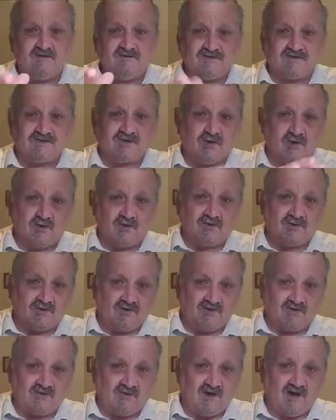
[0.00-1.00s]
If it's
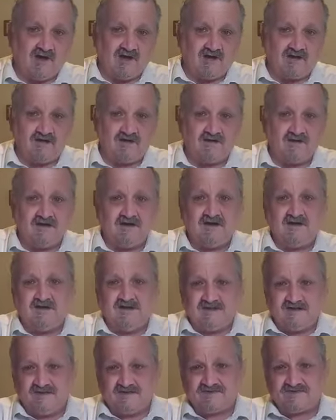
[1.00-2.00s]
colder and drier,
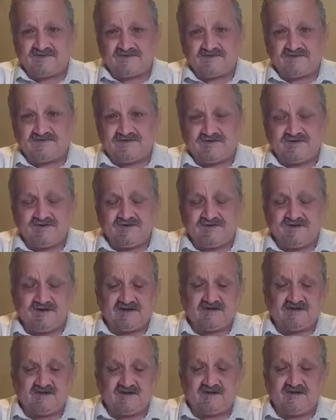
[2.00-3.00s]
it's still
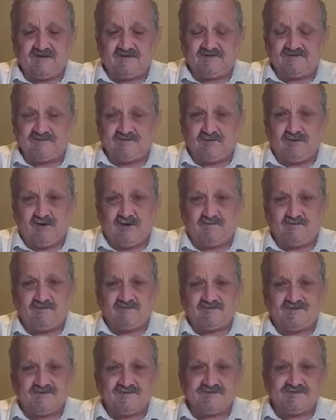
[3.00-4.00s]
yet going to cause you
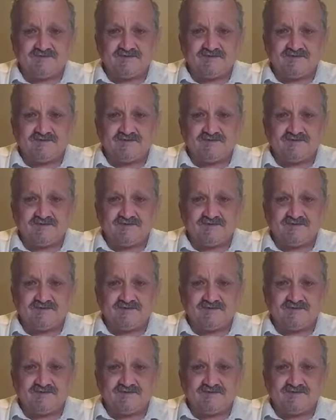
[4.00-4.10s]
problems.